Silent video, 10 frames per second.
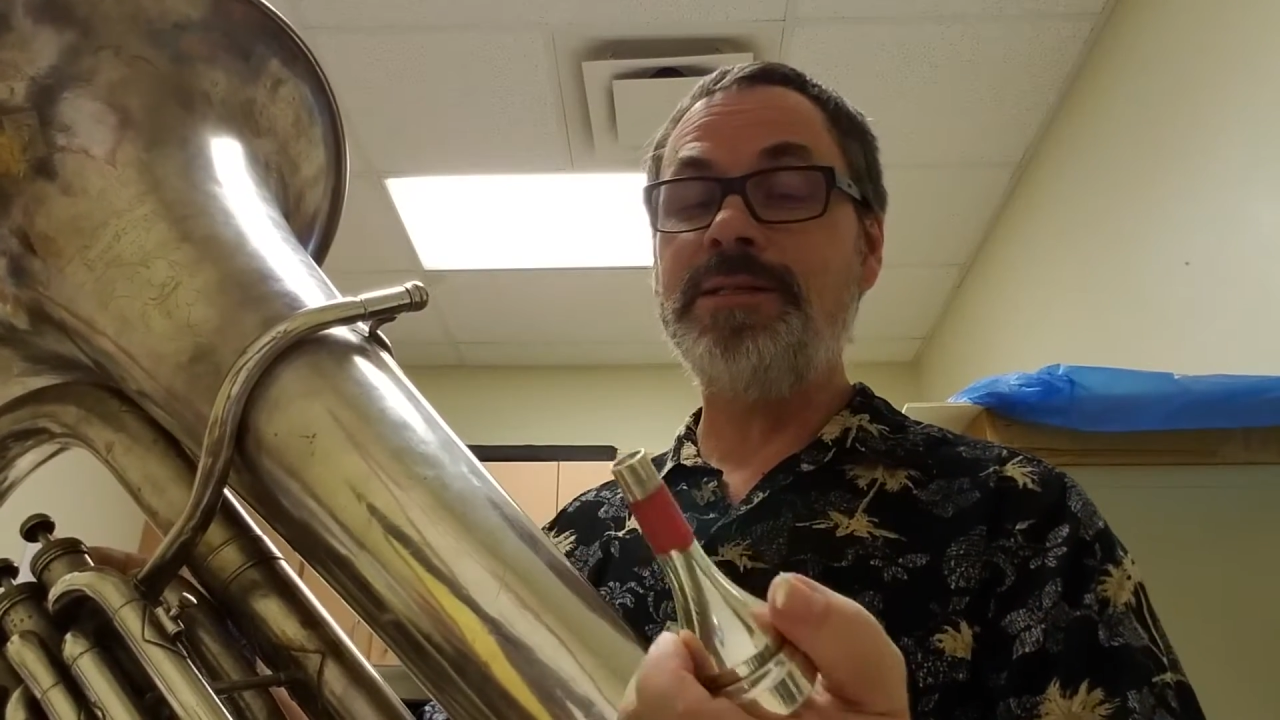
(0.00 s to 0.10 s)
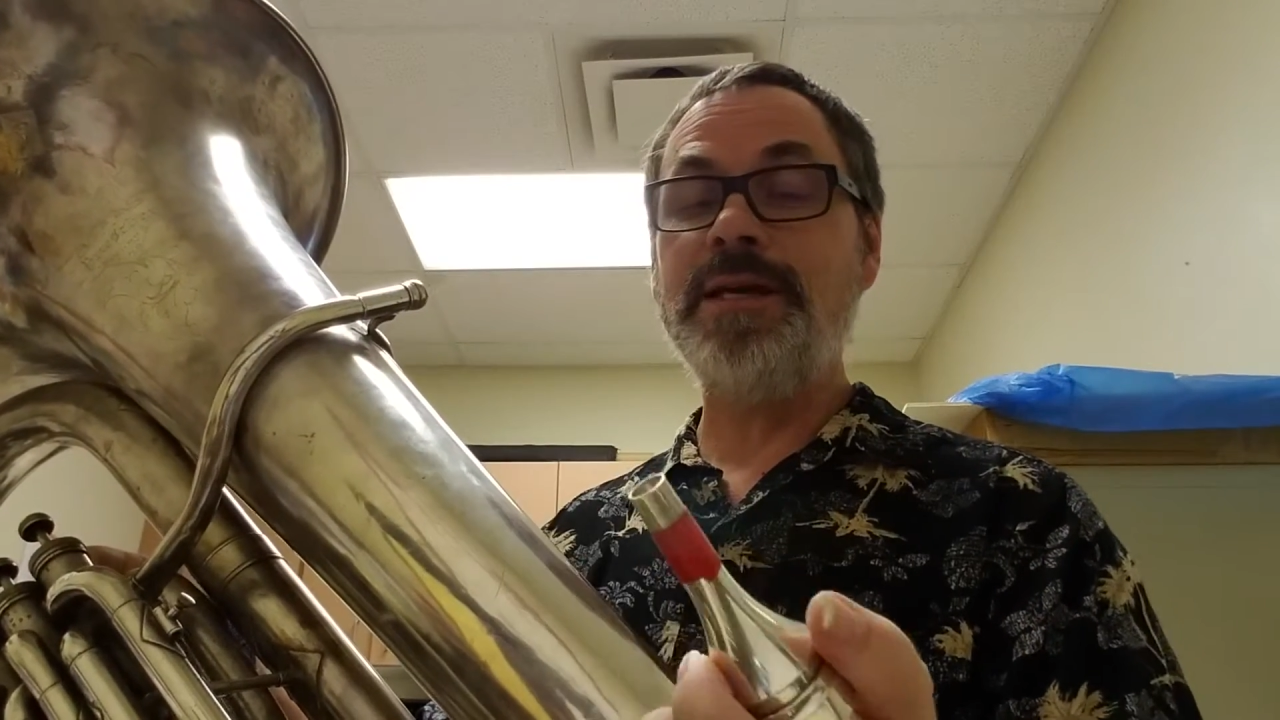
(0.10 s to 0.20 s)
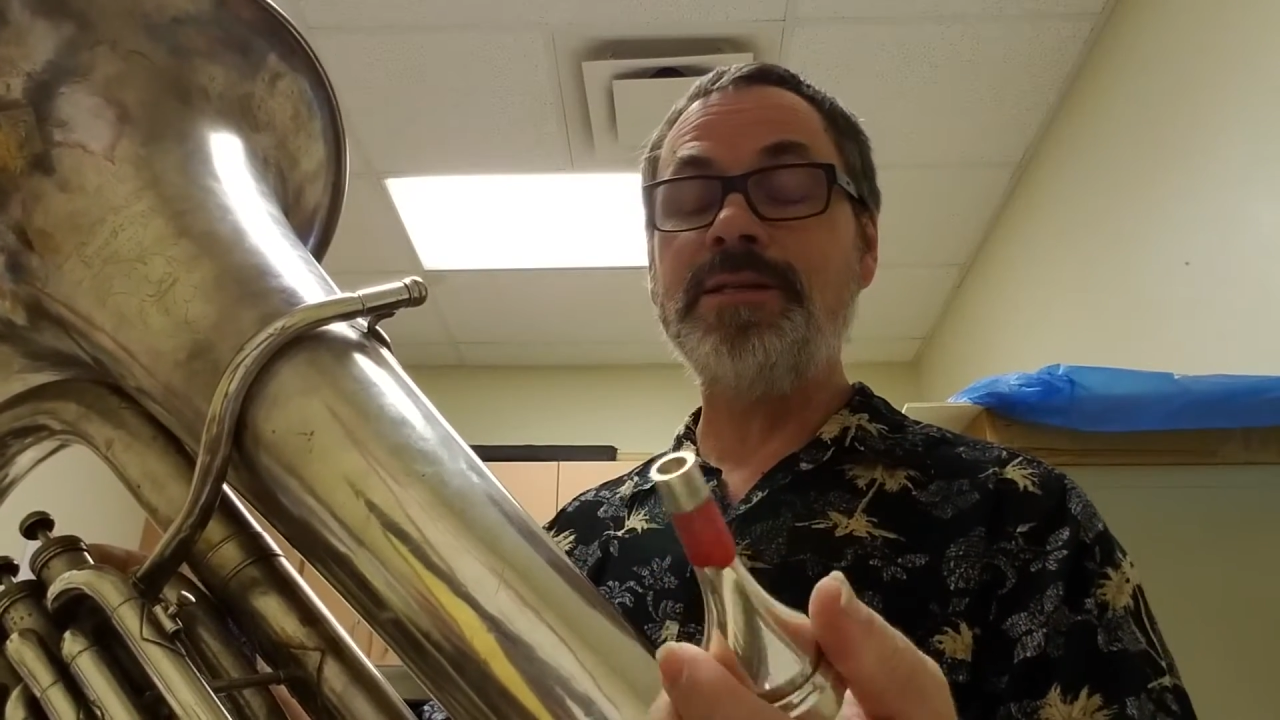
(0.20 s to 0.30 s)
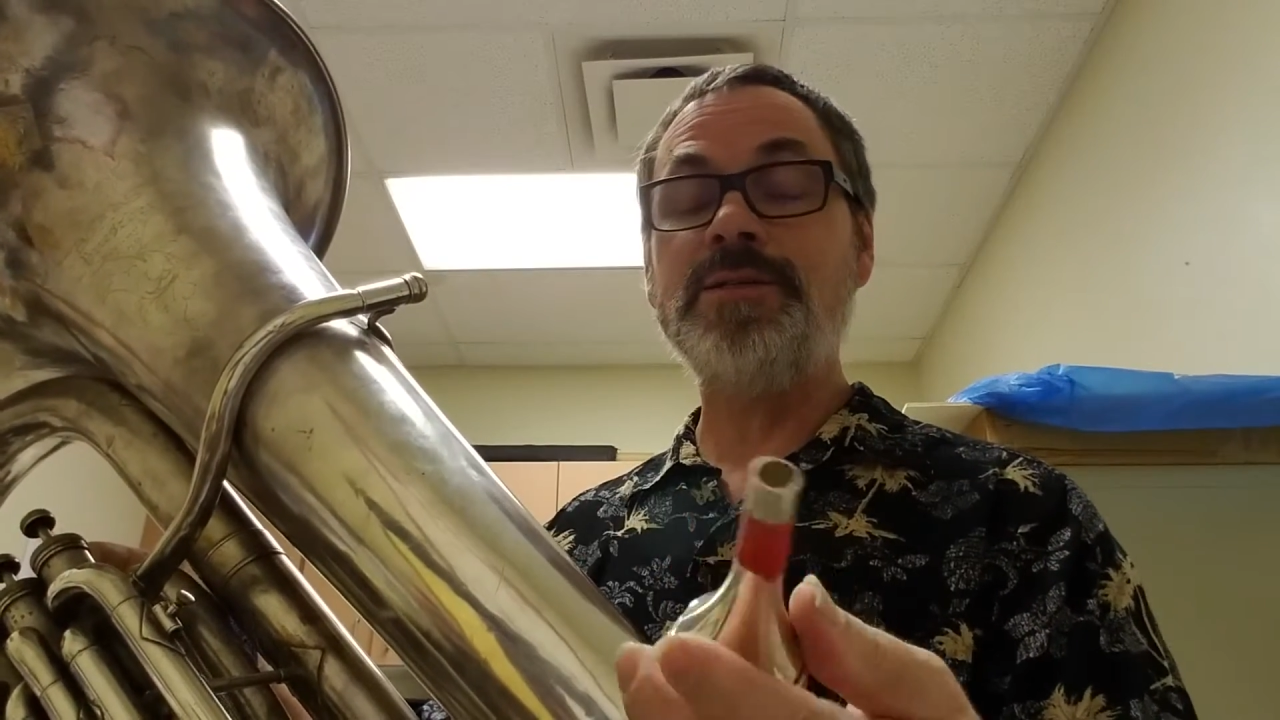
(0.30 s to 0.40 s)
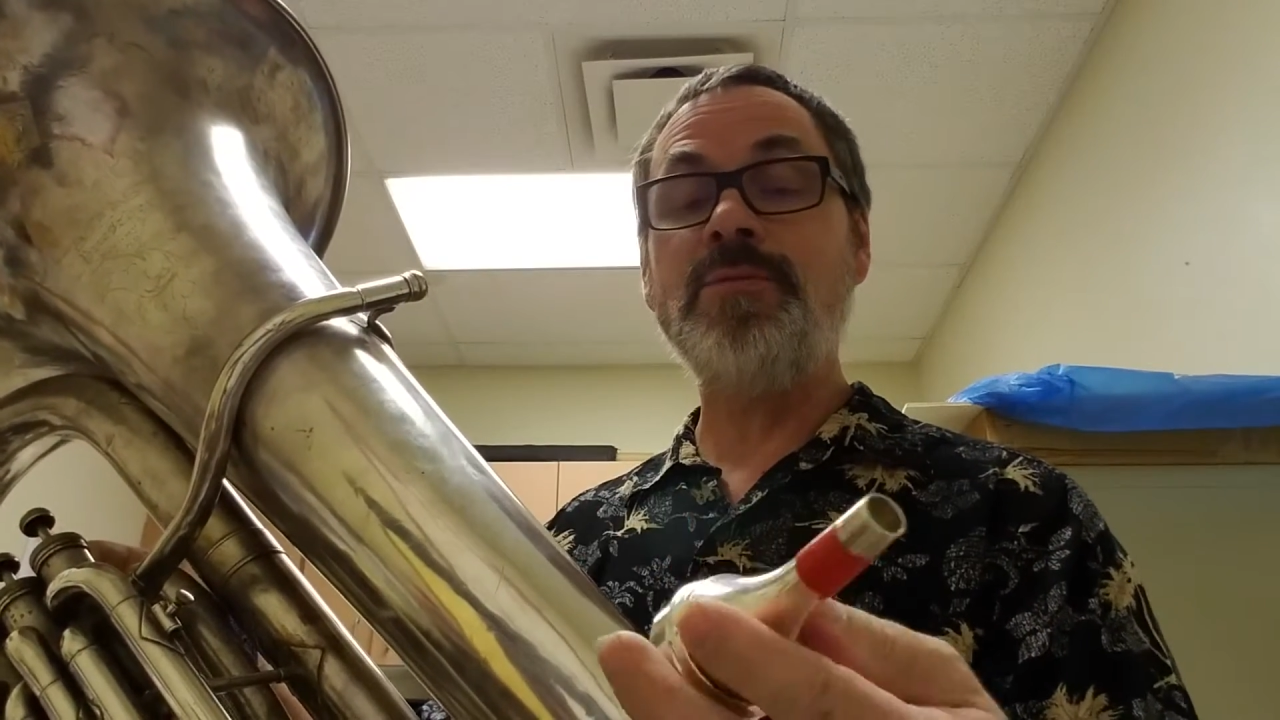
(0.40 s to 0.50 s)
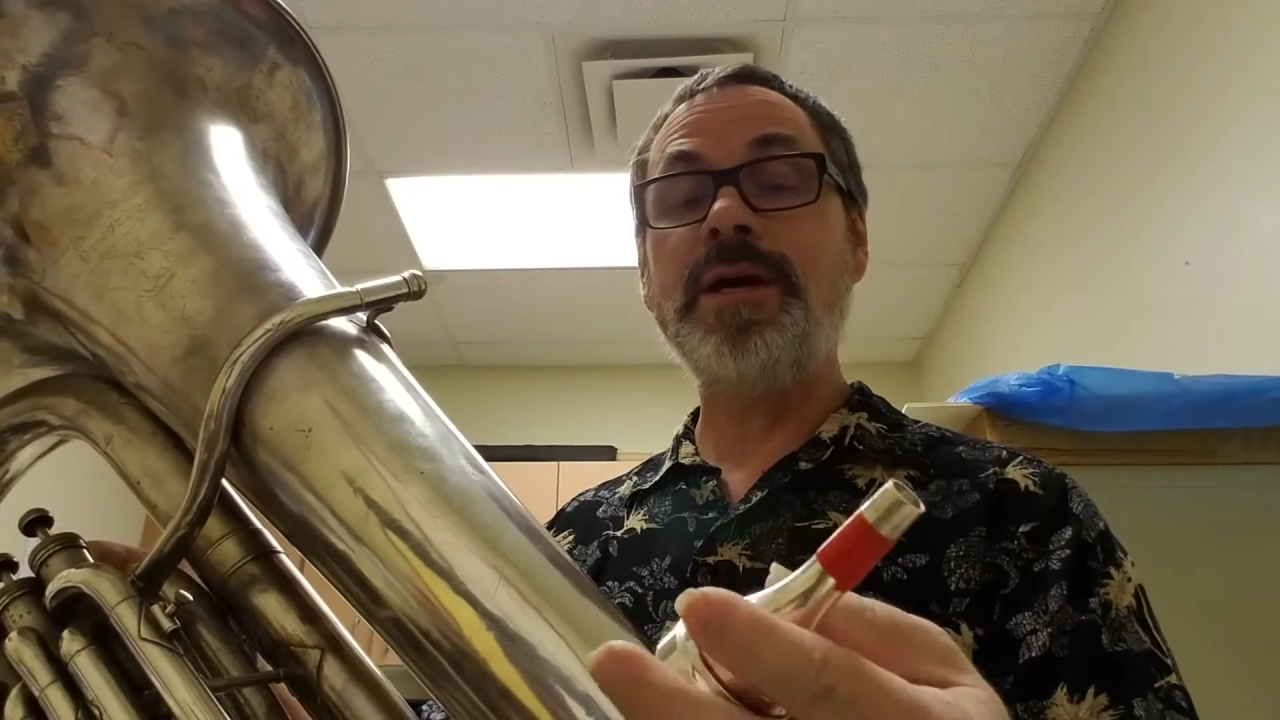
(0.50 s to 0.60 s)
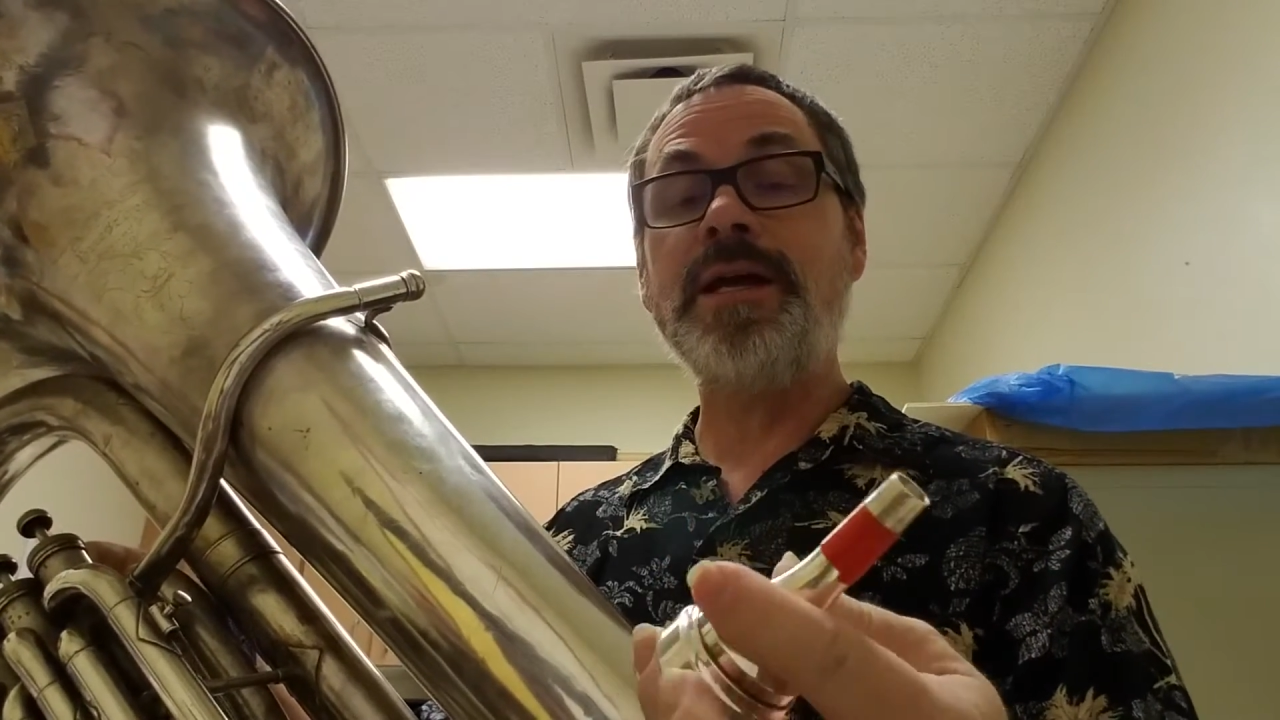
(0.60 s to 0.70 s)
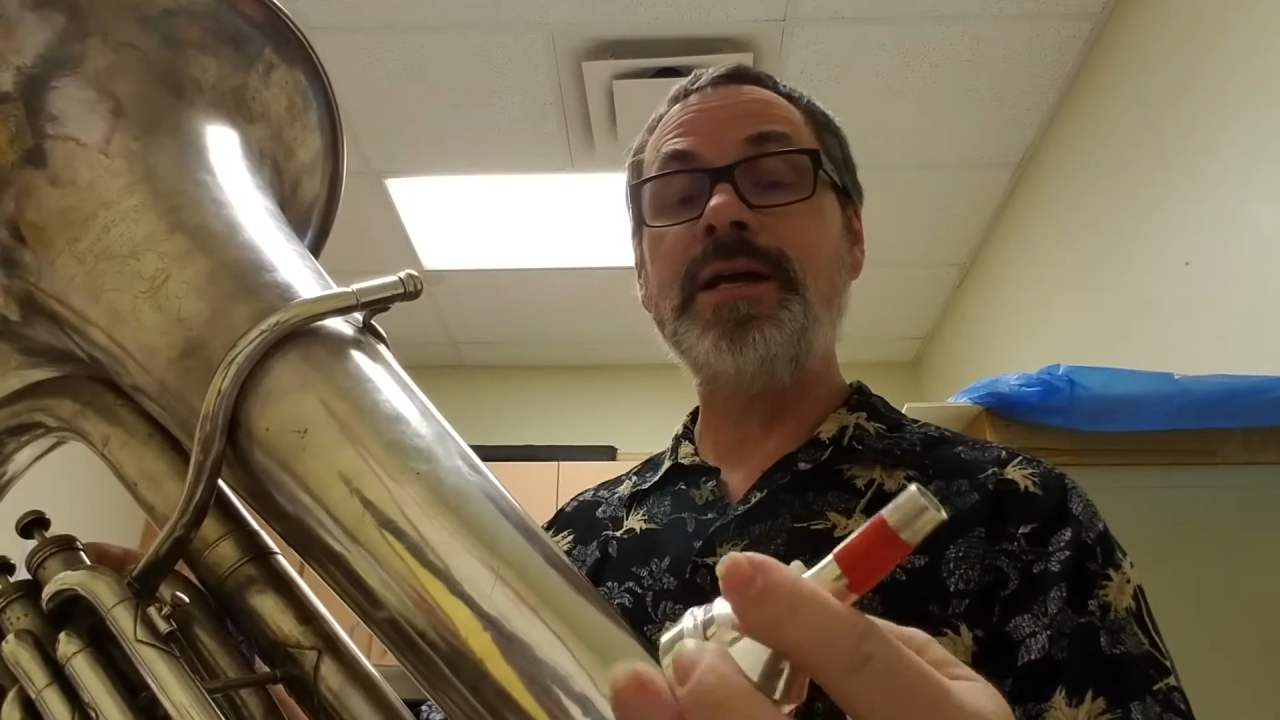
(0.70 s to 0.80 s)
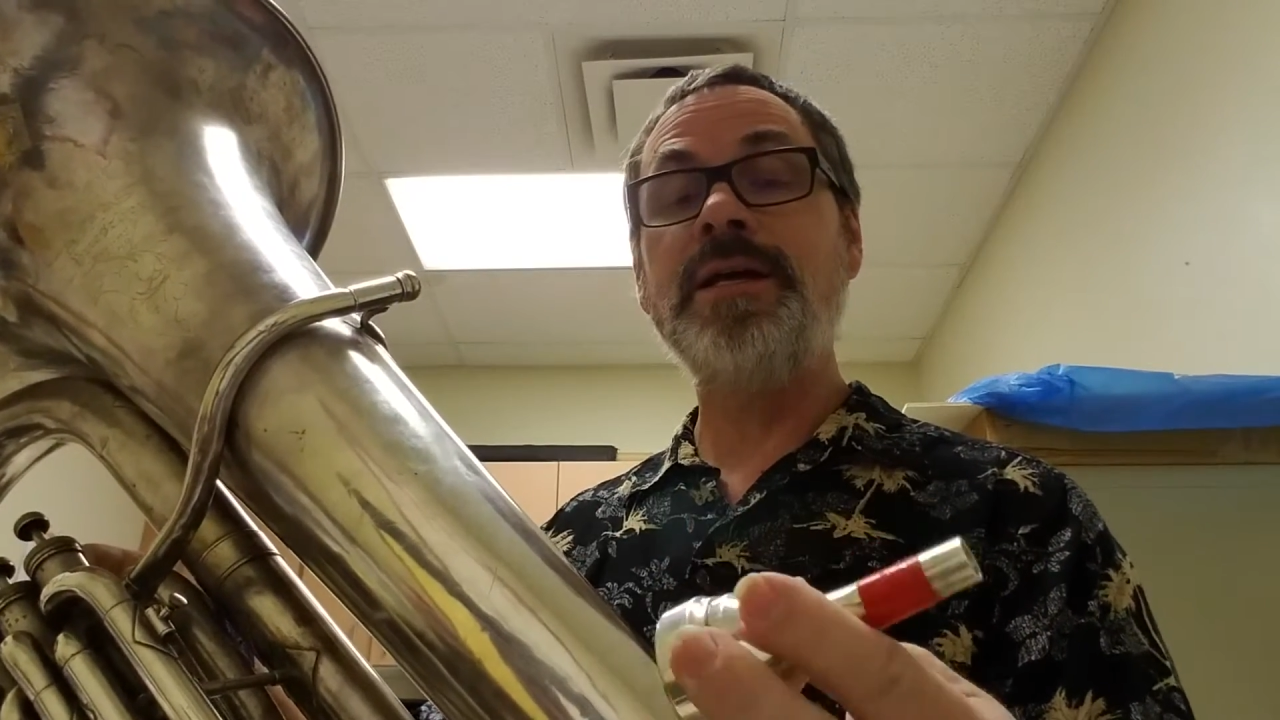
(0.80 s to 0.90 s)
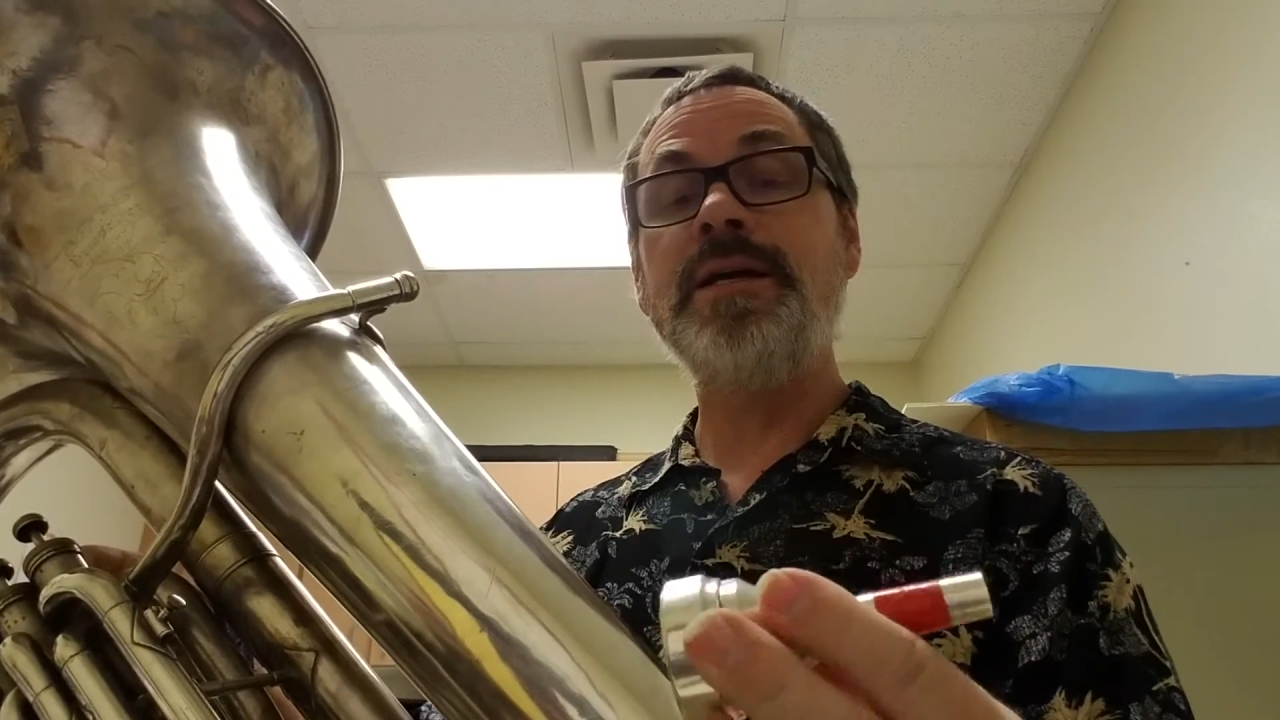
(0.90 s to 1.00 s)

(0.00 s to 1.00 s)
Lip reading: a Dennis Wick.